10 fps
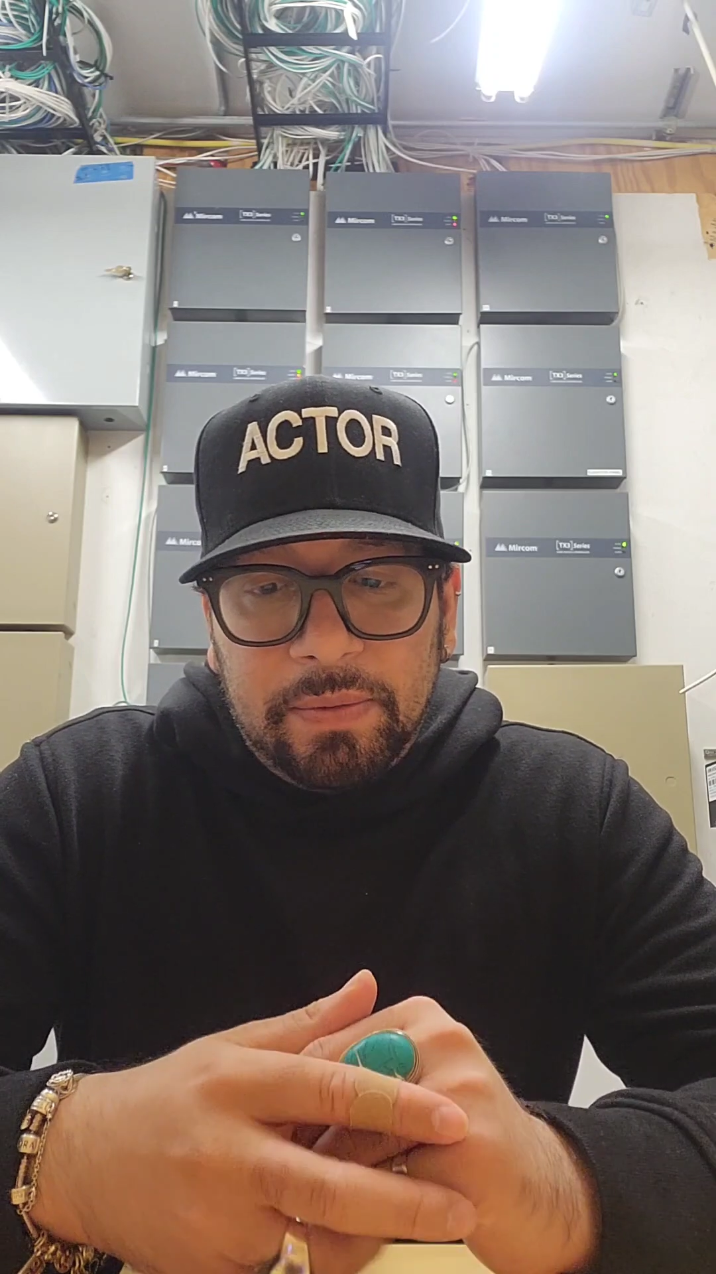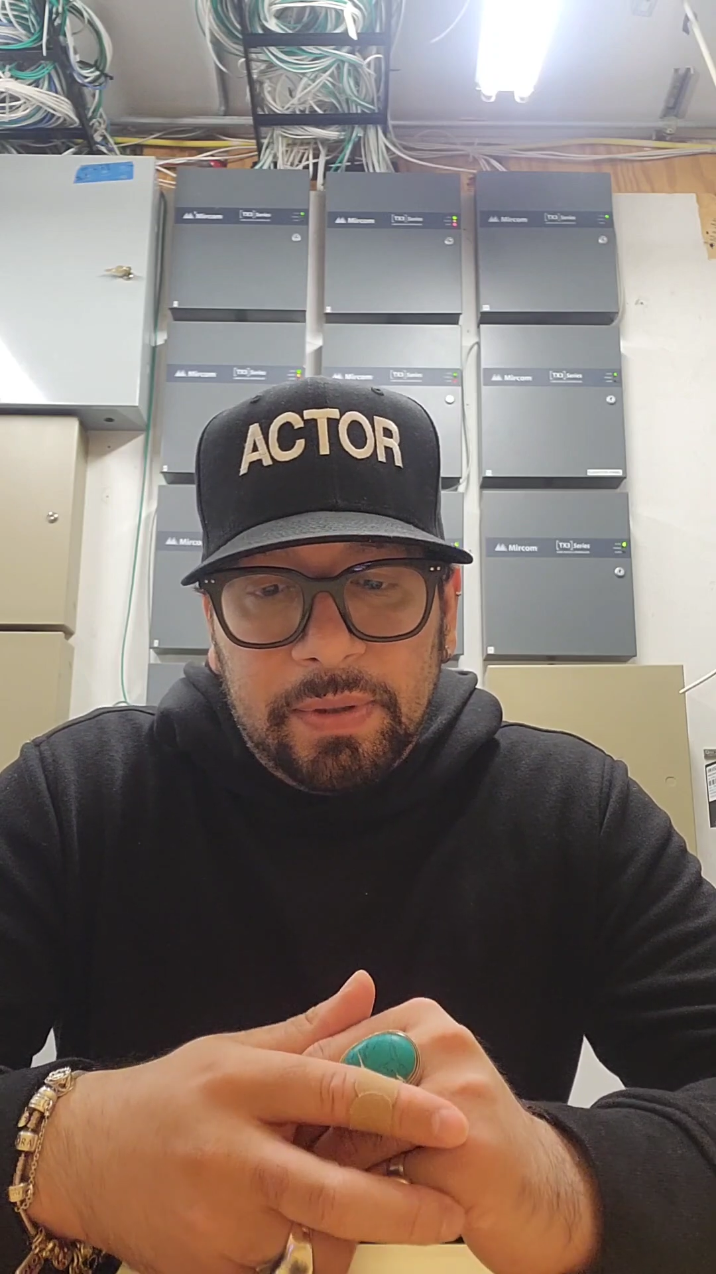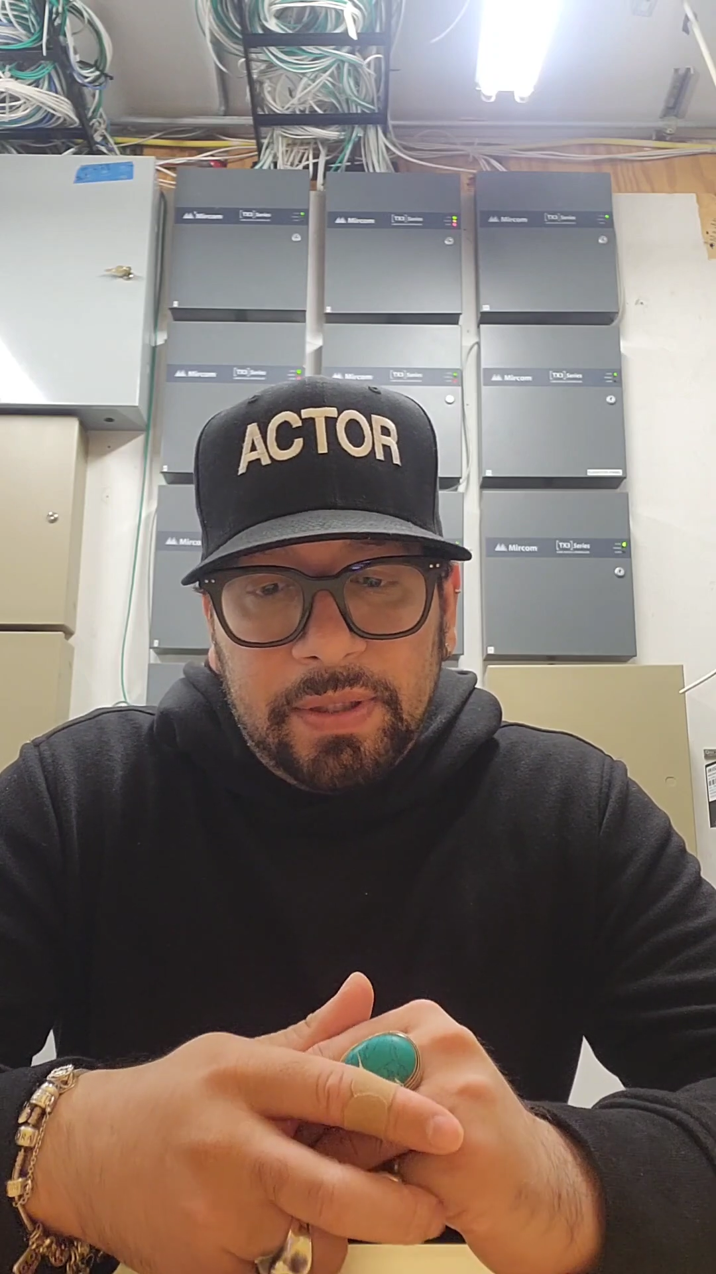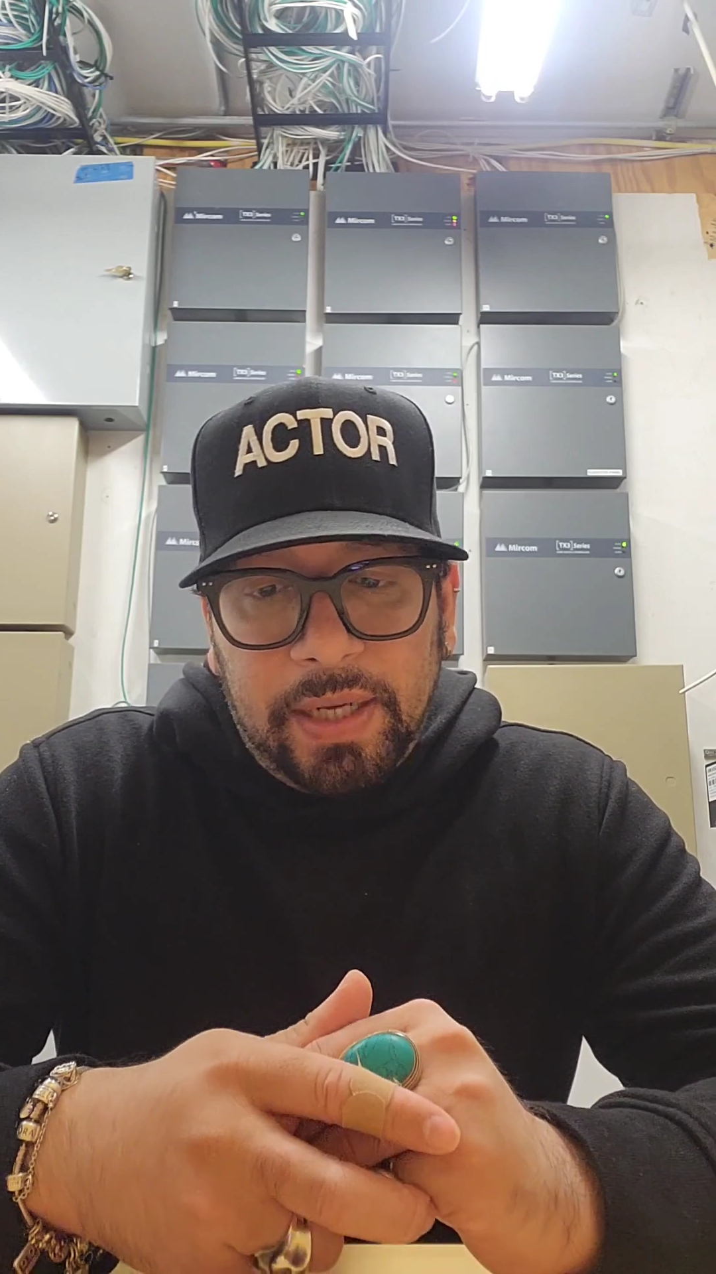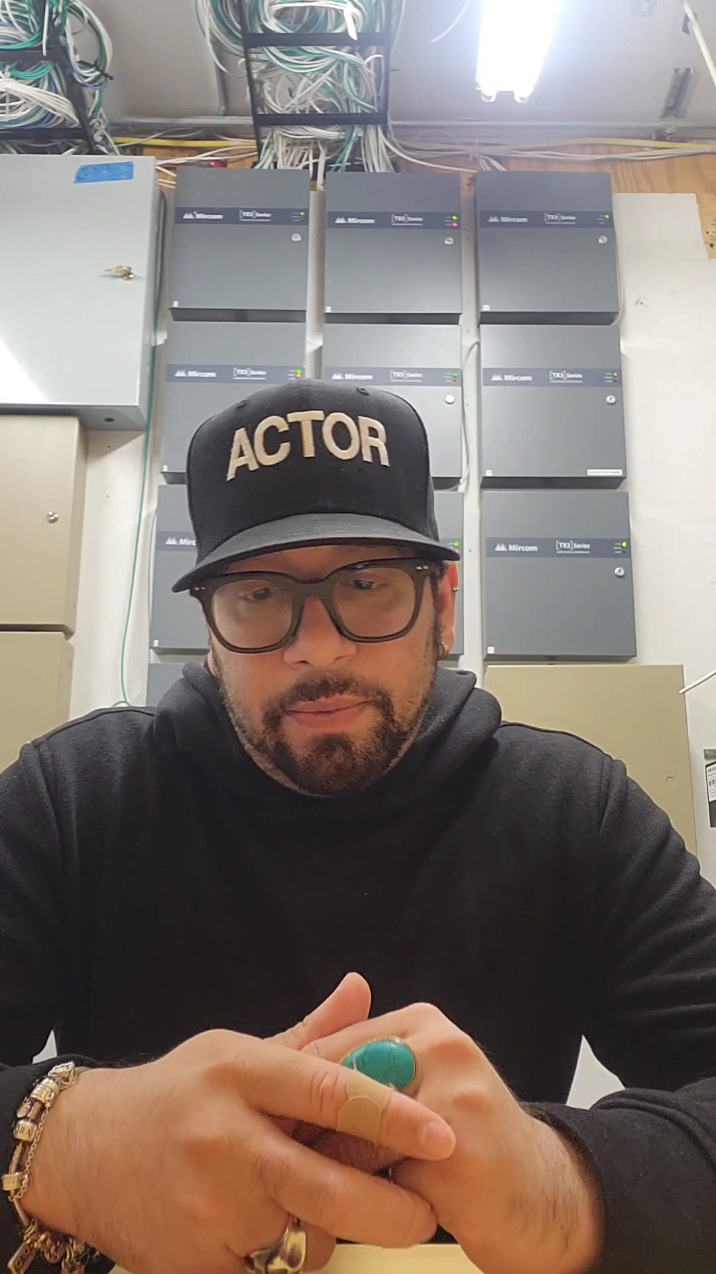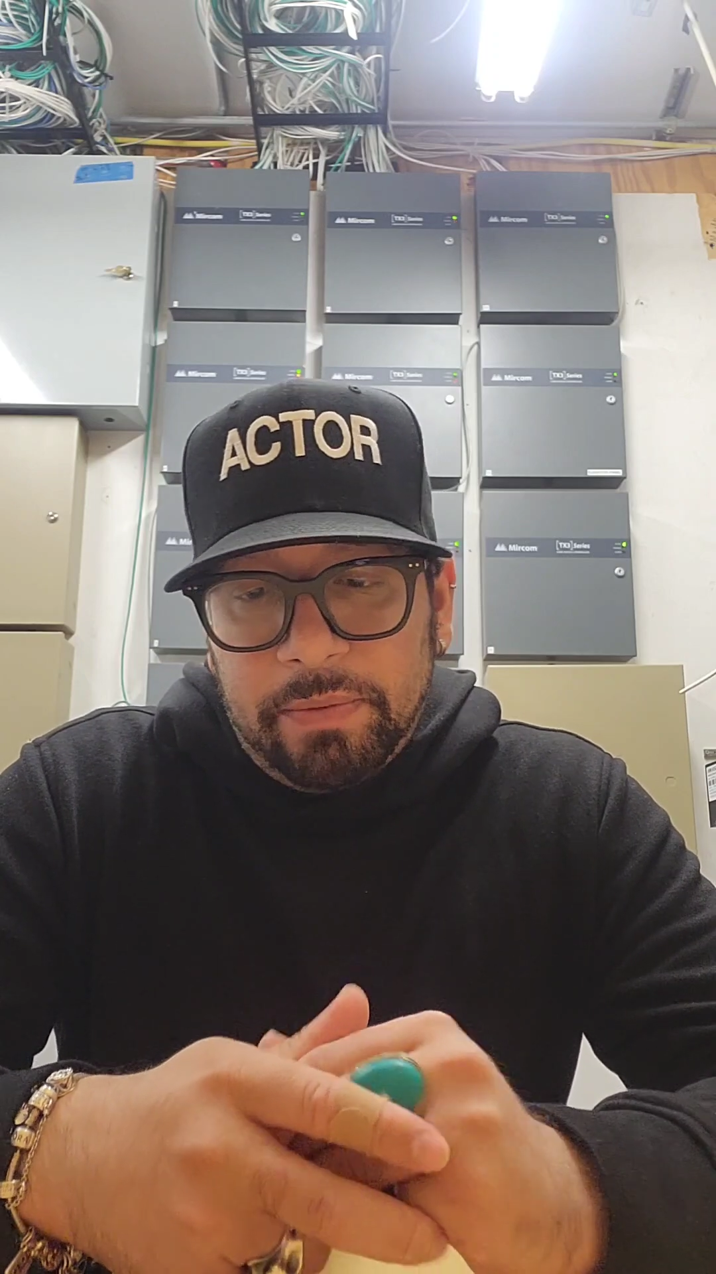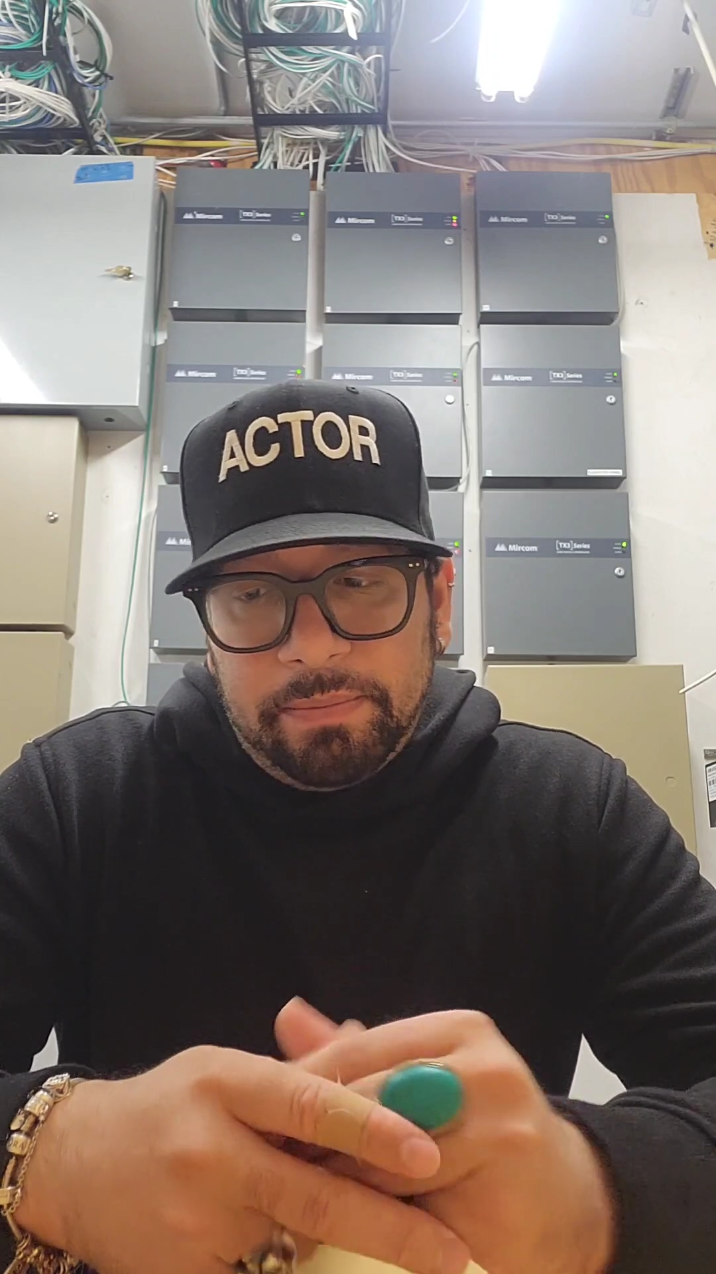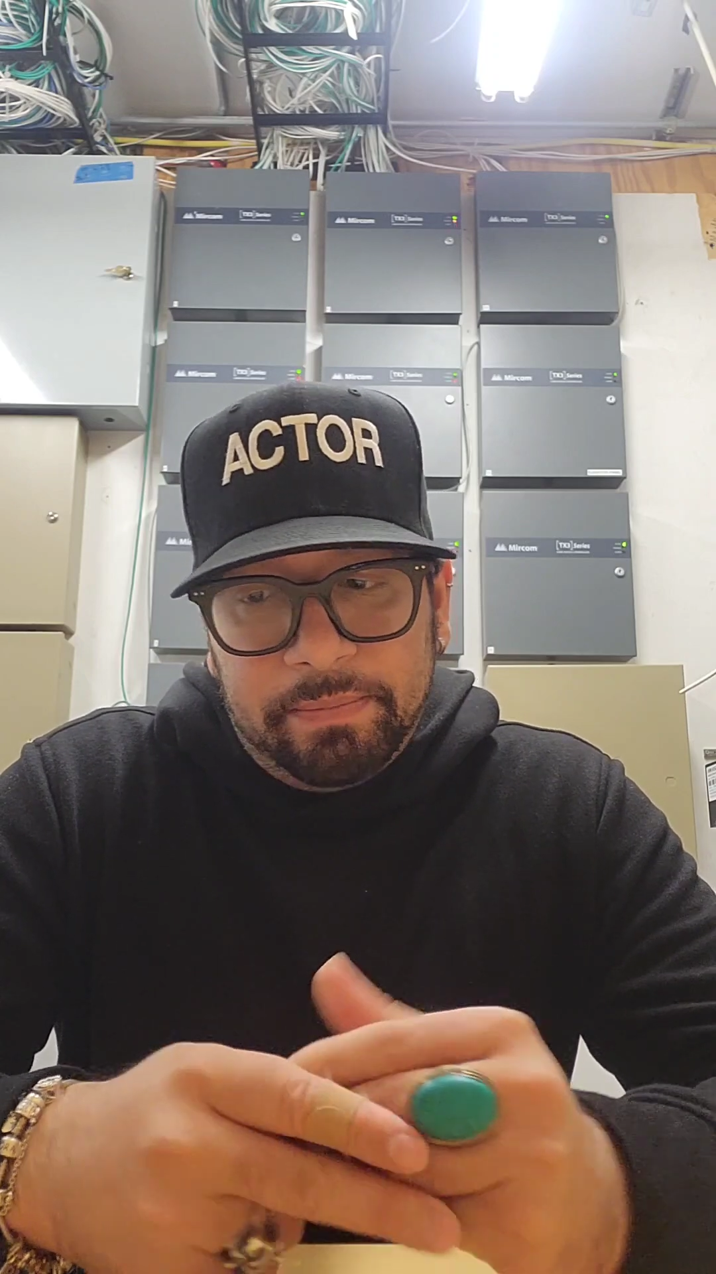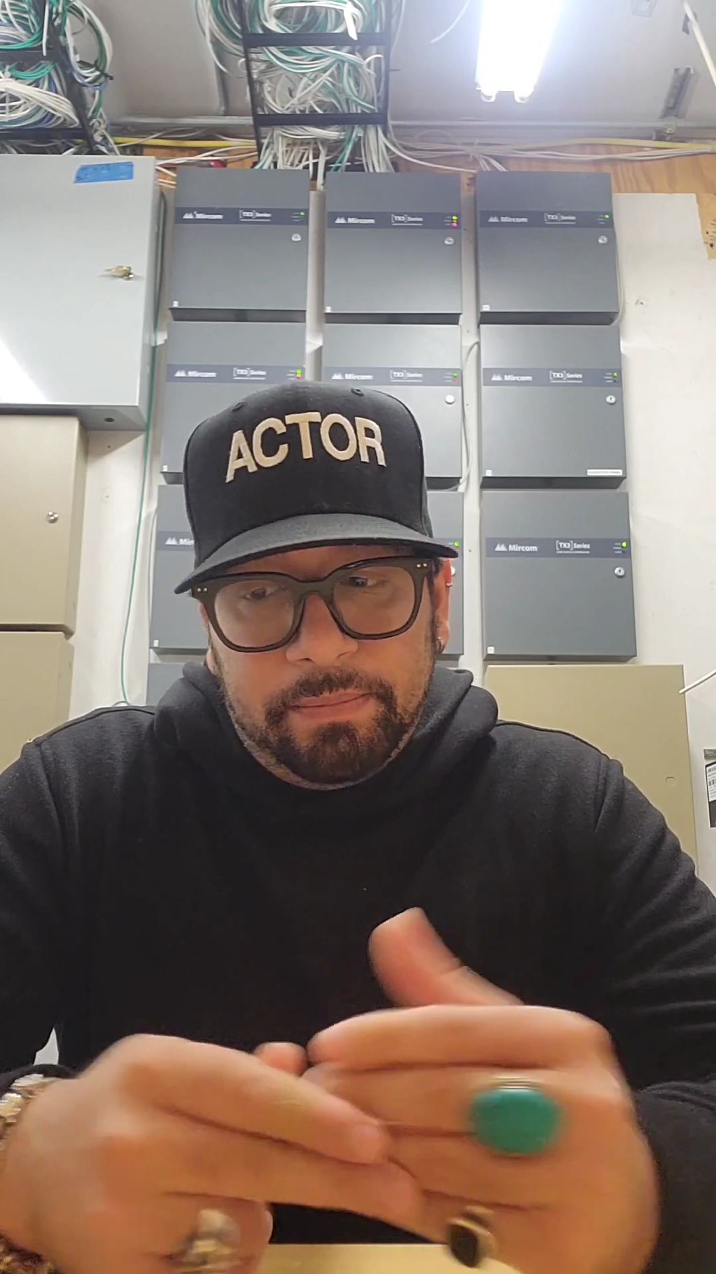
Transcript: one, I would